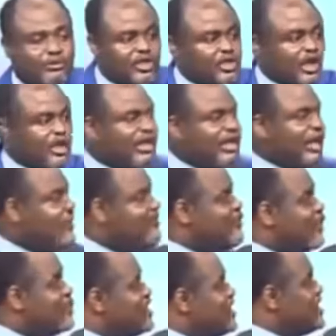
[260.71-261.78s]
It's not there
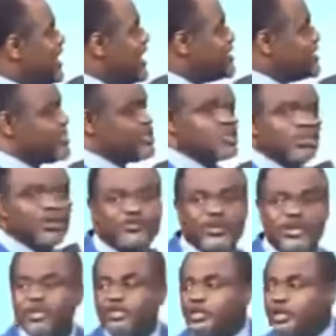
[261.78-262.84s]
from Genesis to
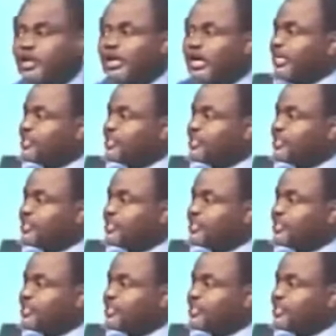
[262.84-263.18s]
Revelation.